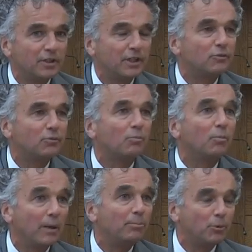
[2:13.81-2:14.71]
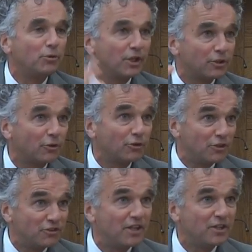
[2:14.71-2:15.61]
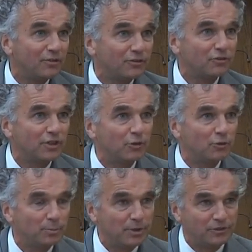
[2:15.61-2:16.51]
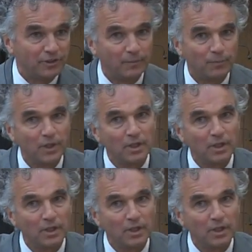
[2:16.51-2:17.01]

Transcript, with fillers: That by putting it on the agenda of the shareholder meeting.